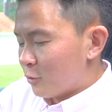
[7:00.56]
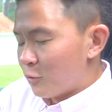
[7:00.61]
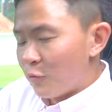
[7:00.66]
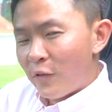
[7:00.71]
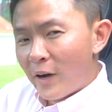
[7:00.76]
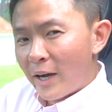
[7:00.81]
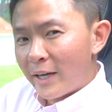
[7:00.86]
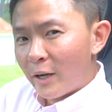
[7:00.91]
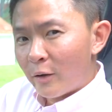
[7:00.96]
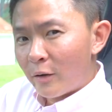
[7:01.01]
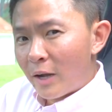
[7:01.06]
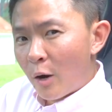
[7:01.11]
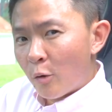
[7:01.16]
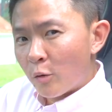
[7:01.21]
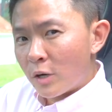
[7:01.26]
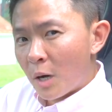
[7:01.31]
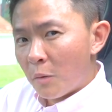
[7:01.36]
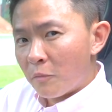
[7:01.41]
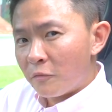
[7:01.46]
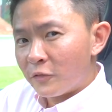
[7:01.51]
to find out how
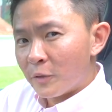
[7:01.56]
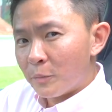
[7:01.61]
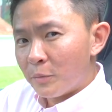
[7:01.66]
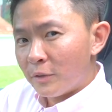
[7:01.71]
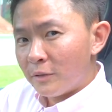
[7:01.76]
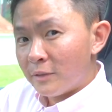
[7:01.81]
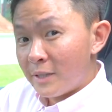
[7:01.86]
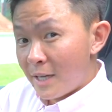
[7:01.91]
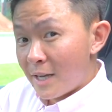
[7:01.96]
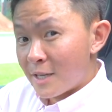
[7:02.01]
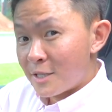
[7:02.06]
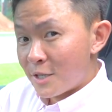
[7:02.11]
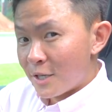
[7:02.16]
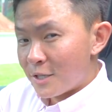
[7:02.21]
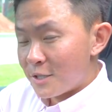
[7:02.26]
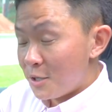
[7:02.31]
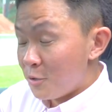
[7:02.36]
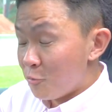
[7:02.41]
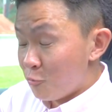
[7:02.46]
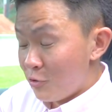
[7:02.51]
comfortable the
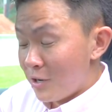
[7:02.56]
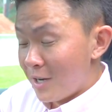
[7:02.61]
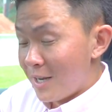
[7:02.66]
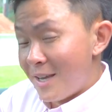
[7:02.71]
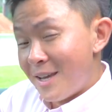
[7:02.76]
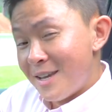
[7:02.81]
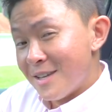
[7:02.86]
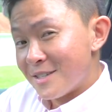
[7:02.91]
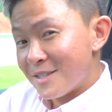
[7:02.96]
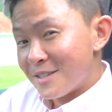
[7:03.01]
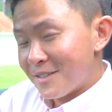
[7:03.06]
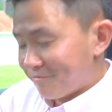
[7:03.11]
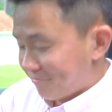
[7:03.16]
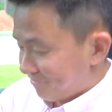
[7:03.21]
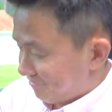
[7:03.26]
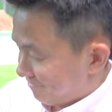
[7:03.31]
S60 really is.